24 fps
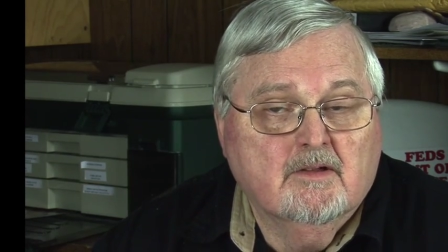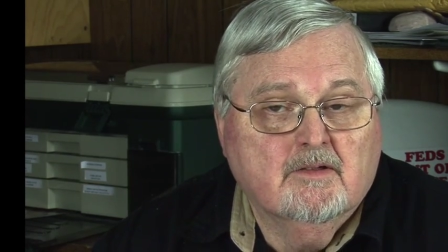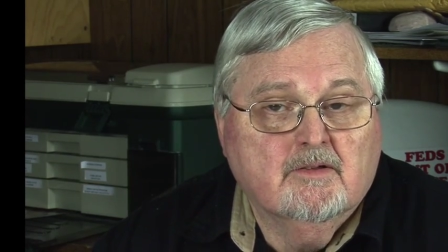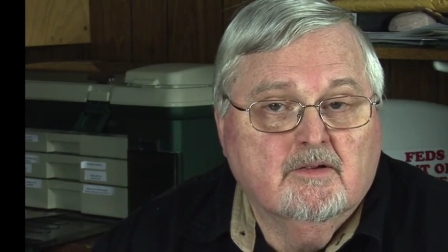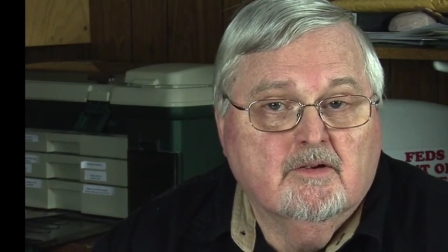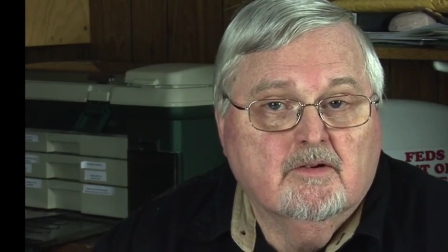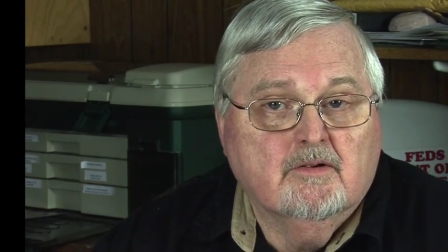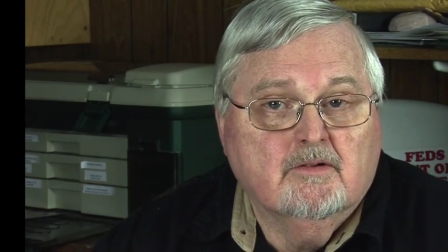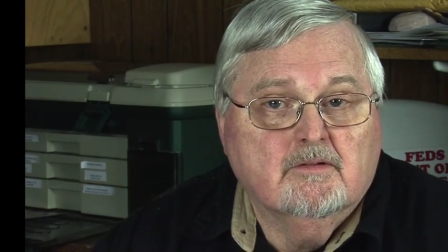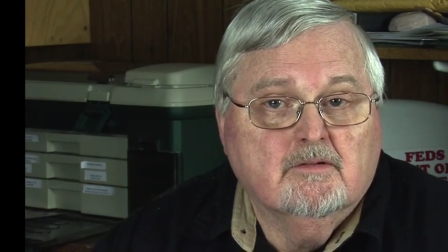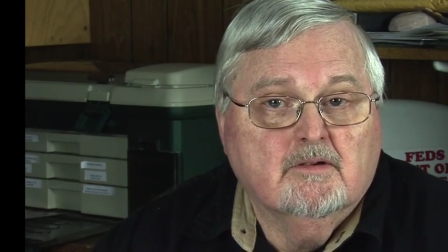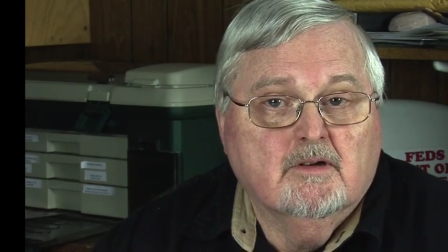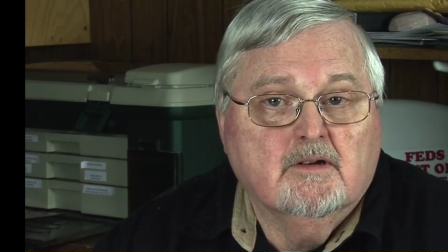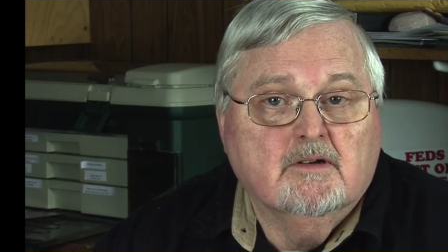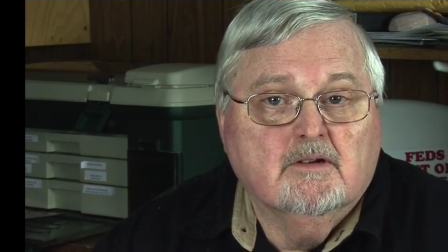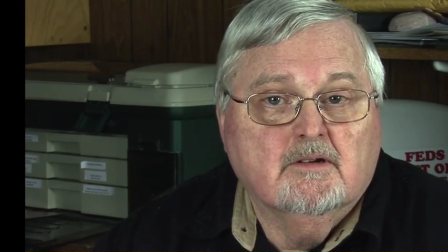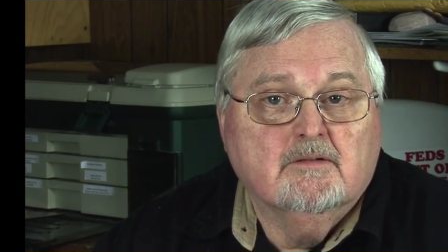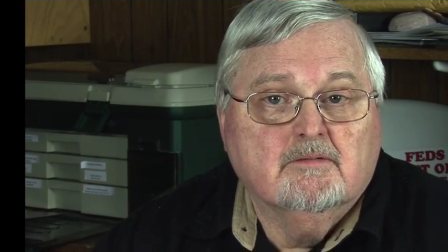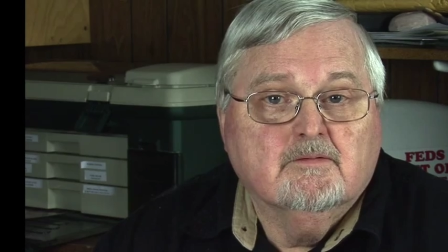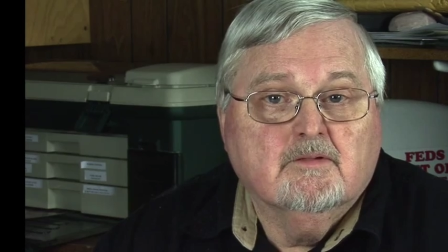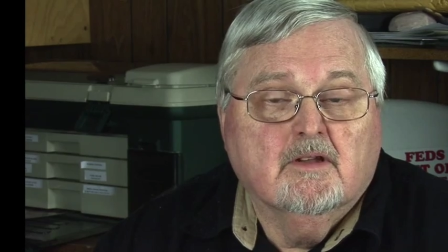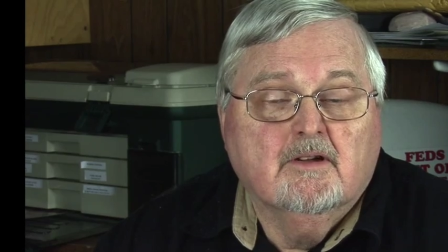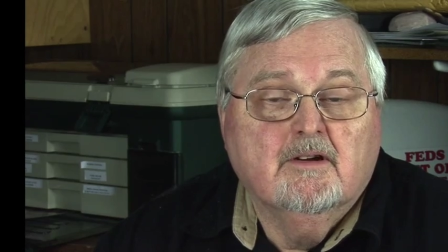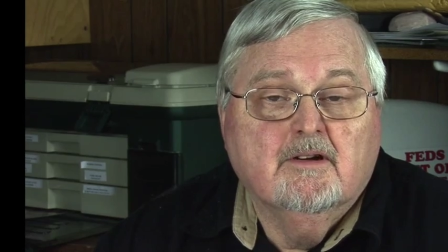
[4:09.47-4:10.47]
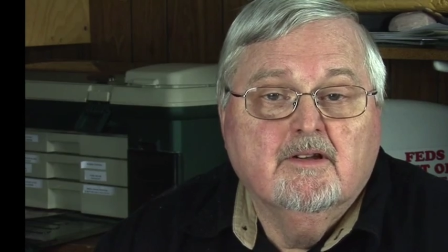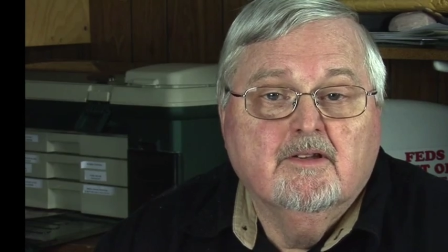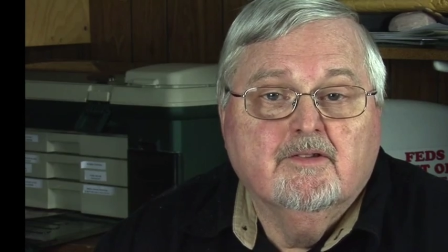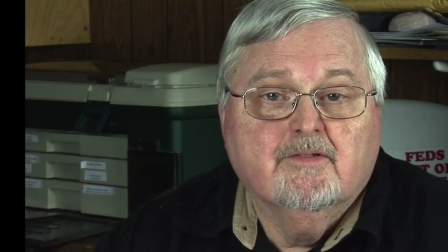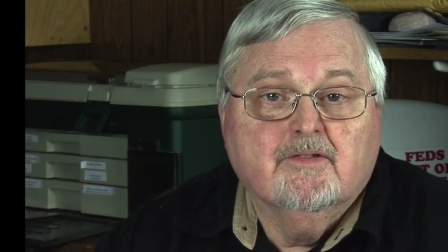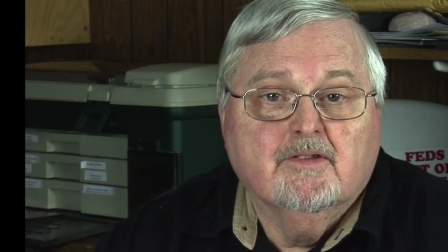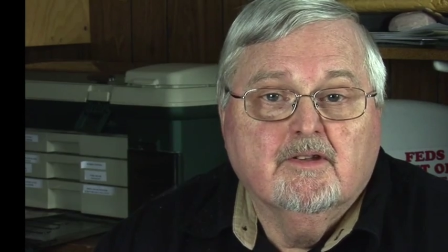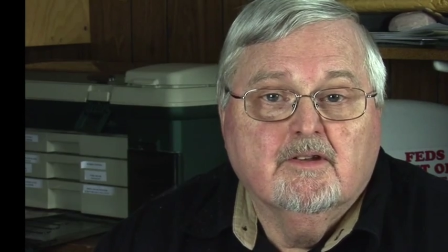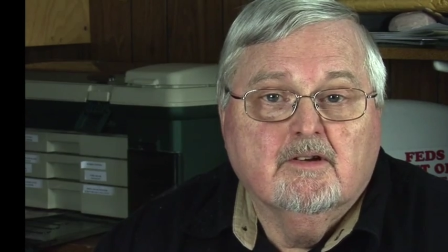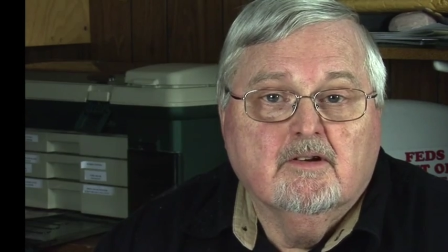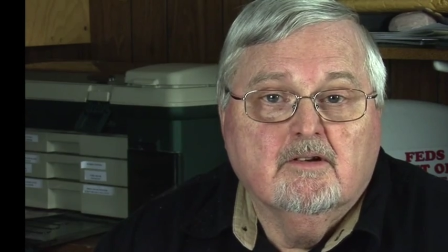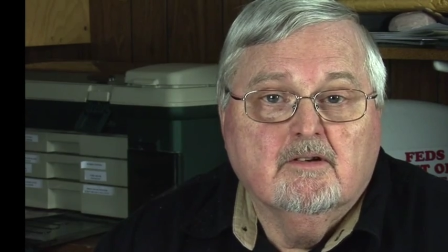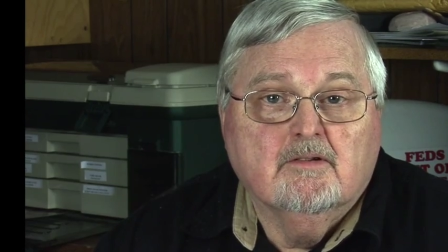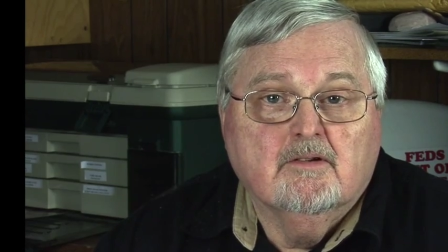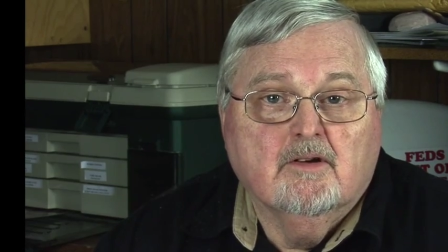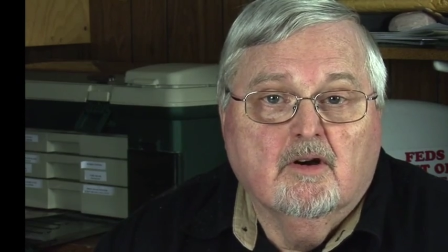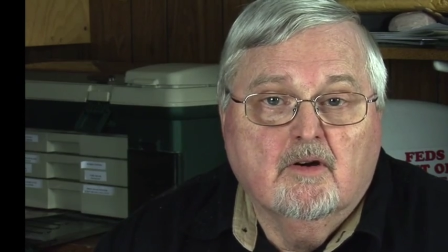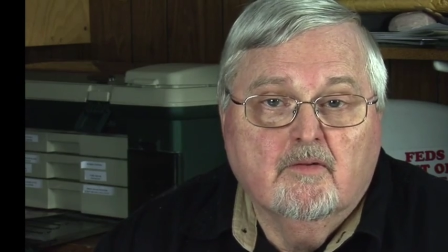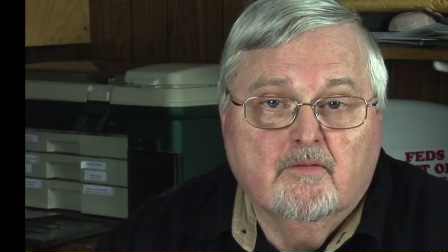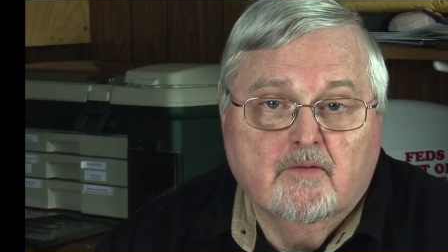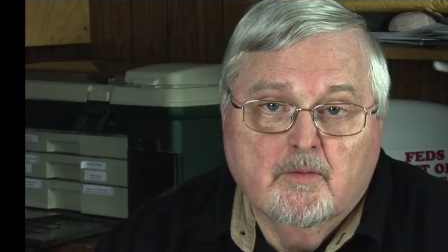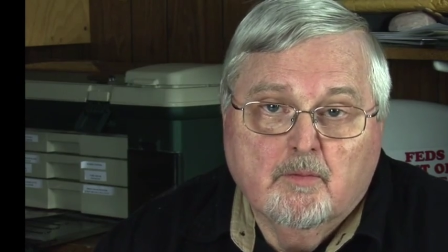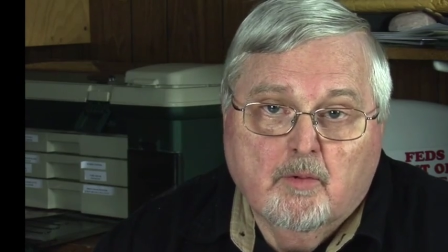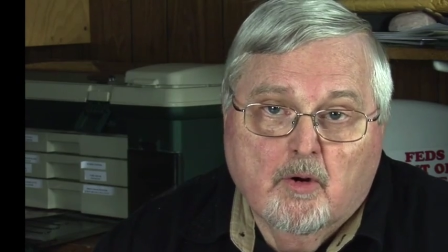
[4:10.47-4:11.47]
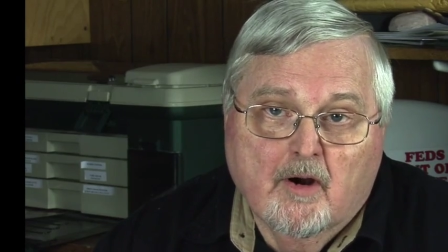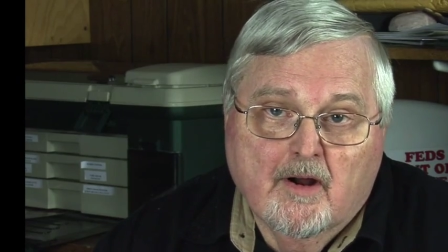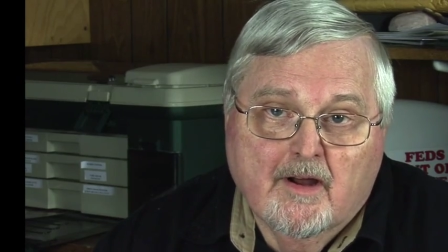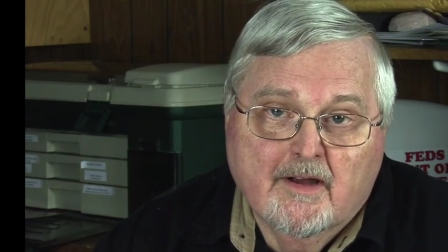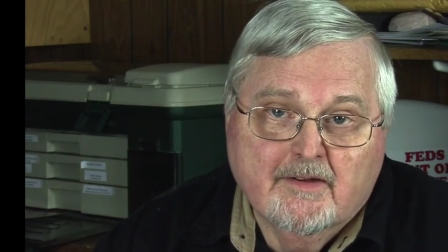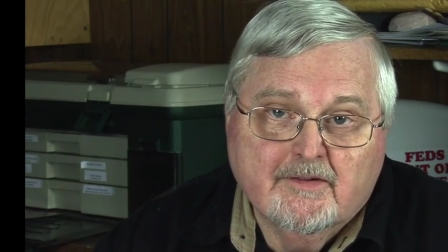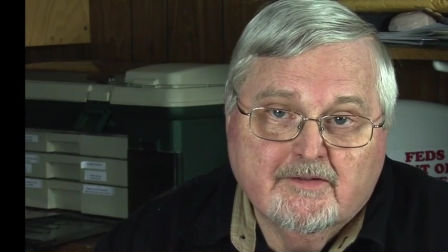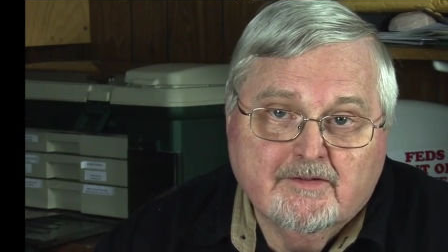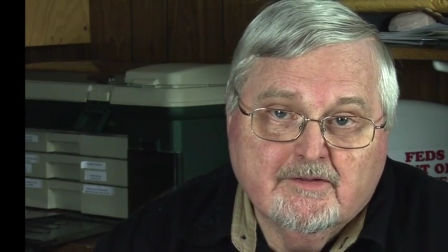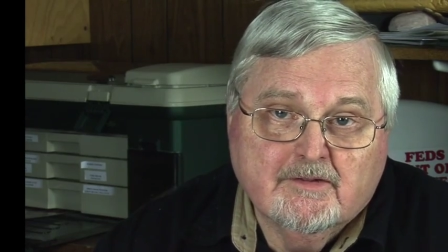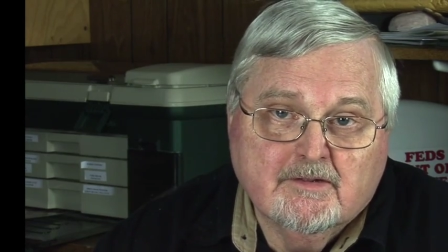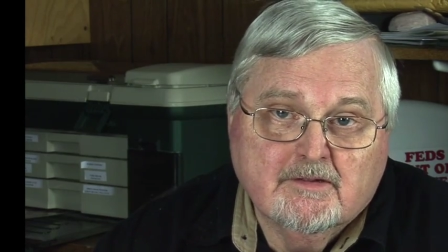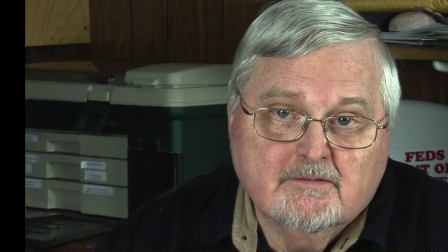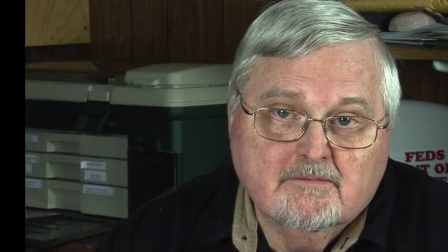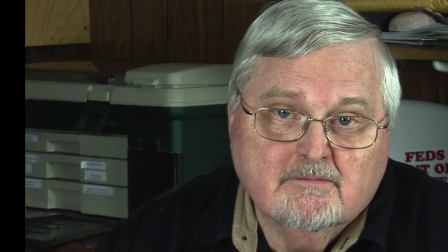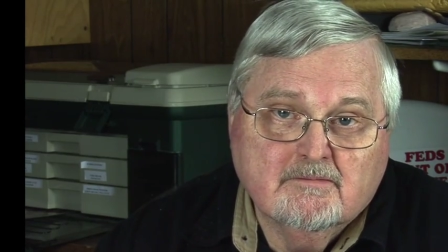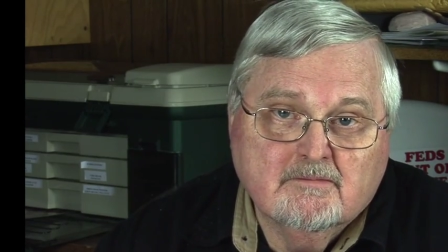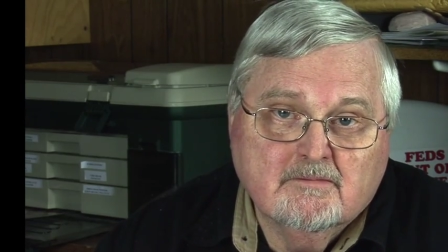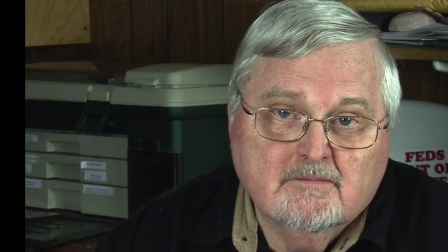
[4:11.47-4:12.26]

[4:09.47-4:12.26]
There are uh, clarinets that are overpriced